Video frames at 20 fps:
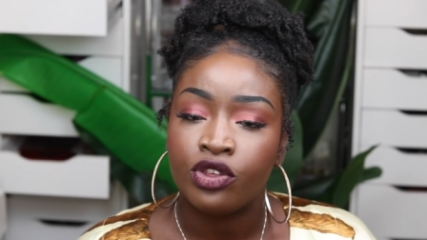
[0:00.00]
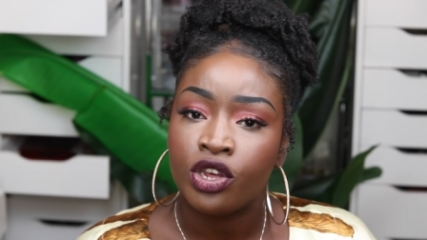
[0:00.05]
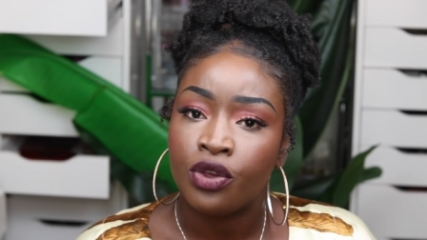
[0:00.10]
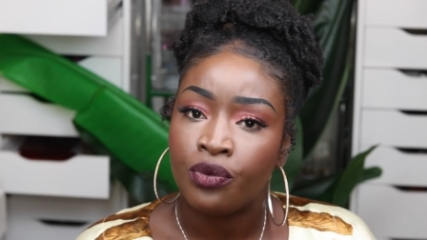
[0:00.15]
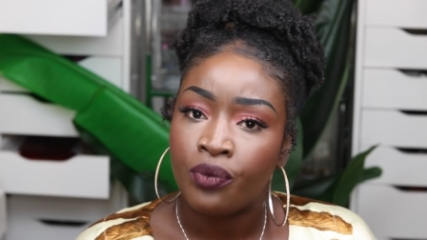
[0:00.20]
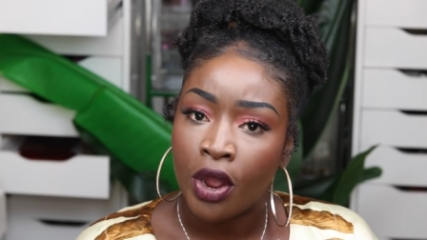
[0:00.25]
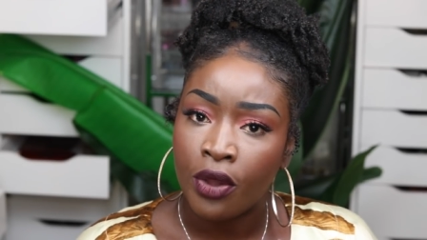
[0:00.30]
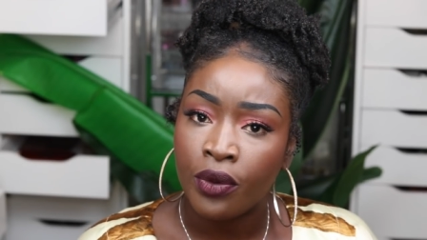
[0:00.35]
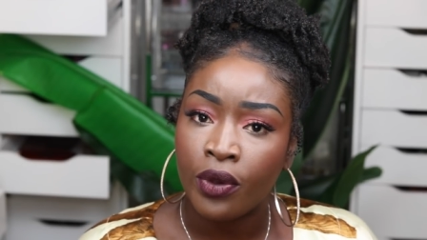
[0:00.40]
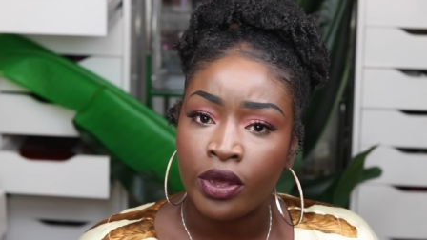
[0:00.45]
She
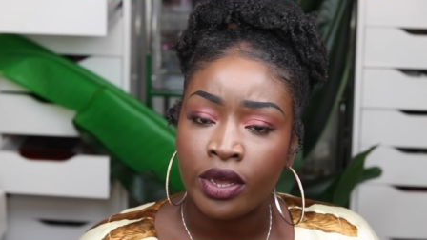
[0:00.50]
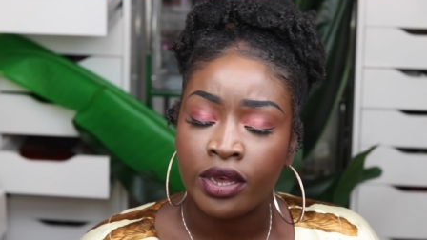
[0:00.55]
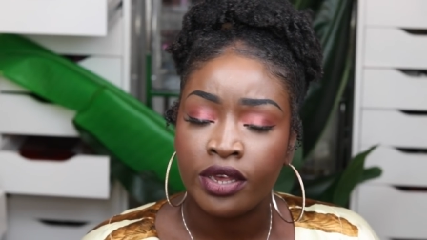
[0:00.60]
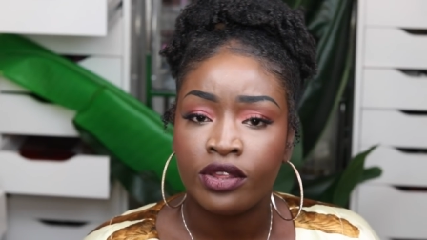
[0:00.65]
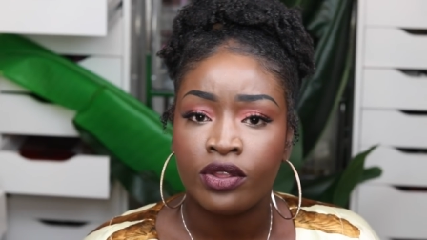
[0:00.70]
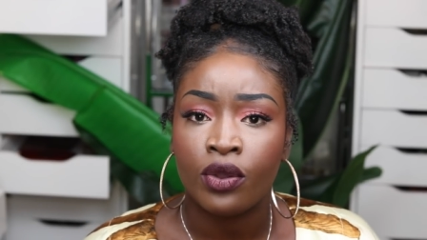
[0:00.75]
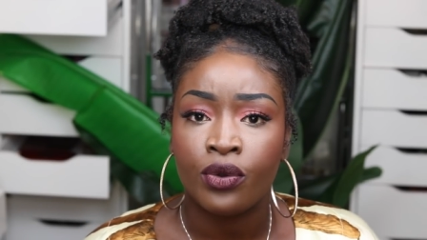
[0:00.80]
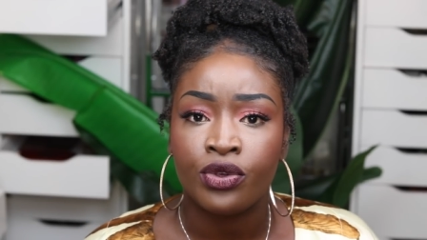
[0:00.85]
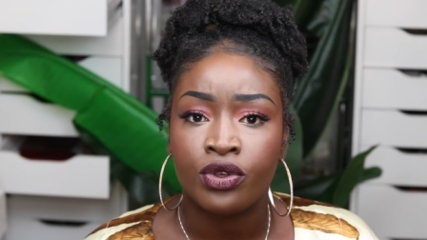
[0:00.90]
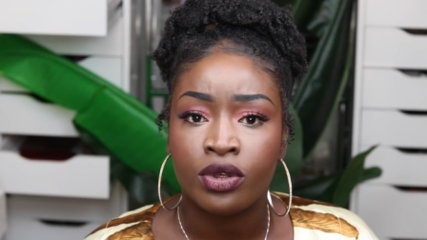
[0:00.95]
wrote on her
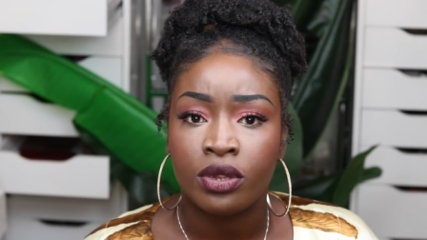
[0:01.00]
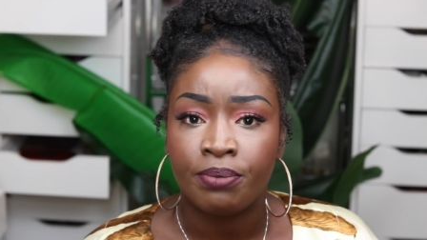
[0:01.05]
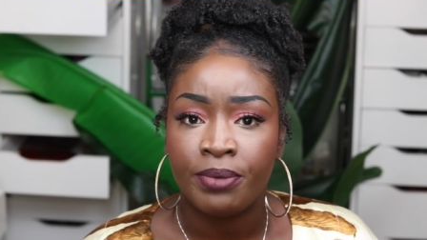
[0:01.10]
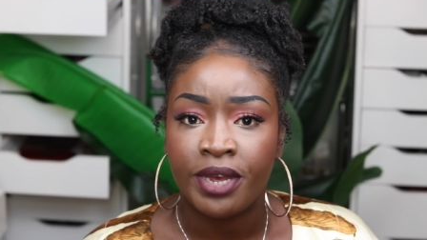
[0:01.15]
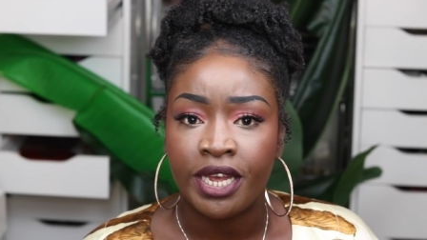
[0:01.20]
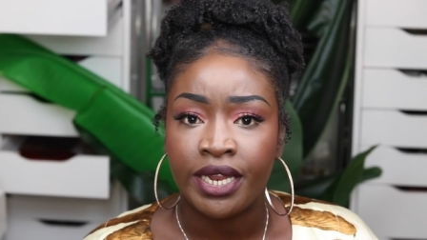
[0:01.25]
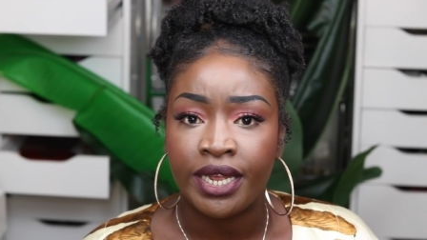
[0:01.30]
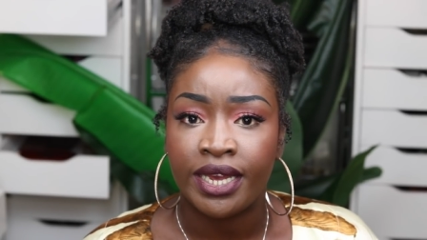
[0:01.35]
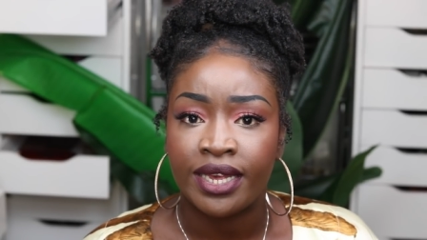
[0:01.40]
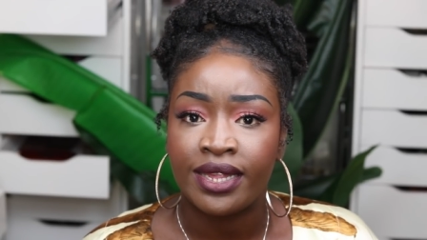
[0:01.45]
social
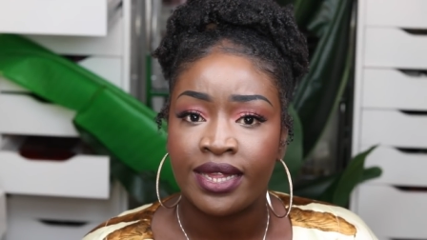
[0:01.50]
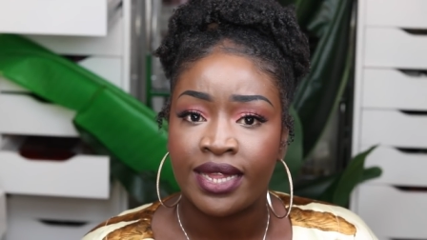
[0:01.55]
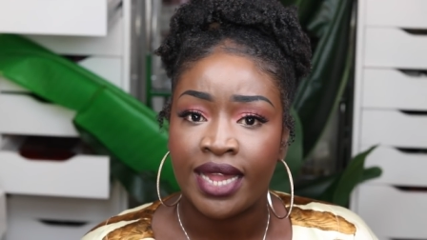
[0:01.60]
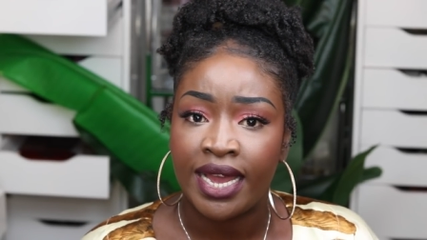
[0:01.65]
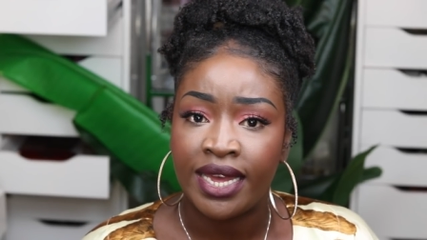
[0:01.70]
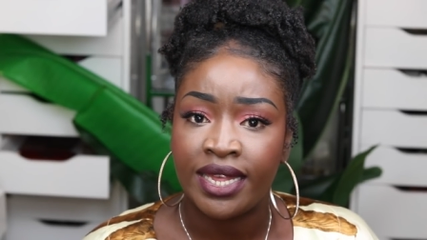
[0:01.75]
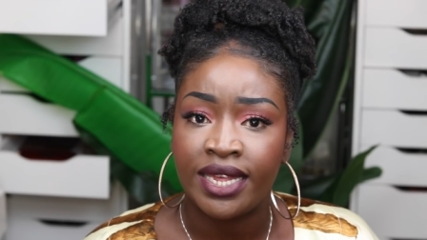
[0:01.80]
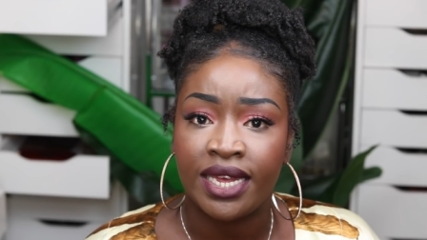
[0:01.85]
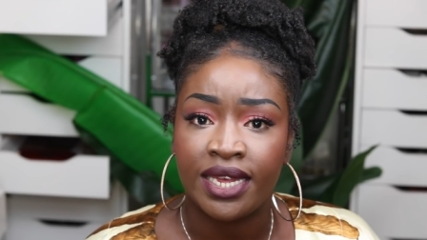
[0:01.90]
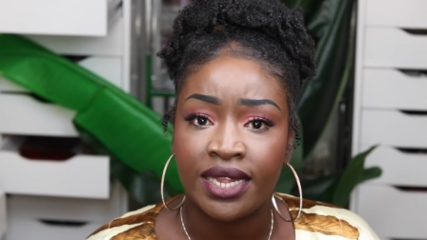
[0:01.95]
media
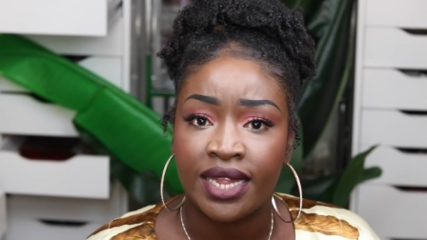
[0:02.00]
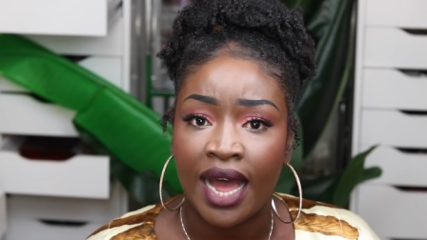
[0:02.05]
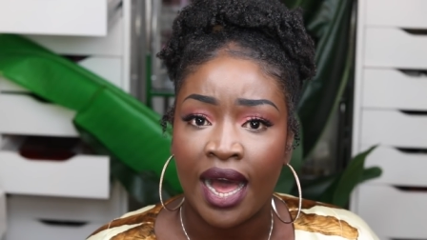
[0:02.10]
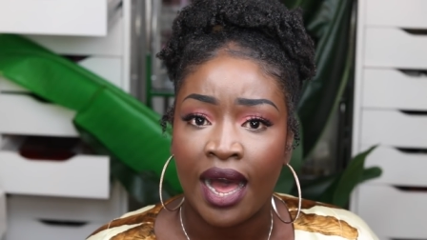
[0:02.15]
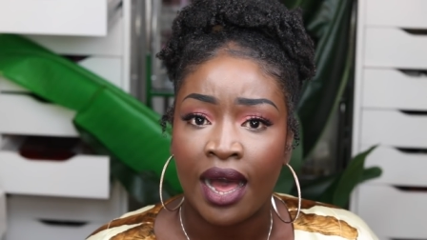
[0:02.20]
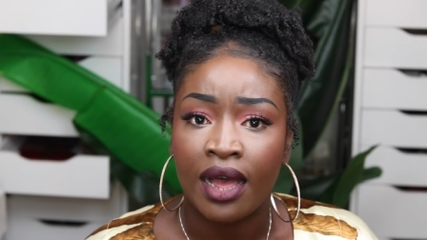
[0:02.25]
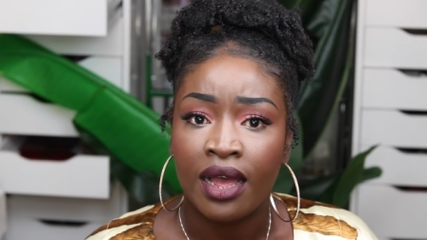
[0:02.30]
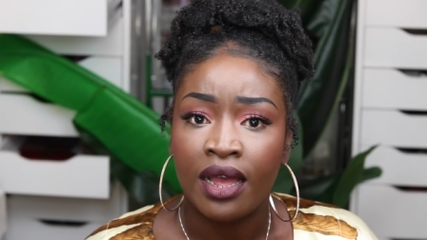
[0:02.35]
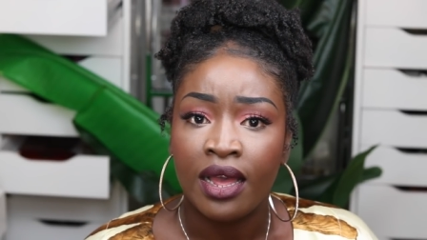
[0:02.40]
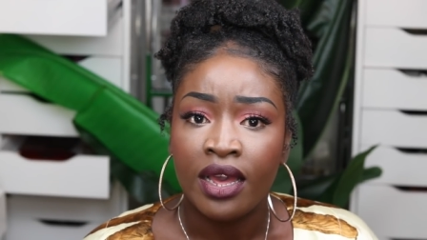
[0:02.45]
stating that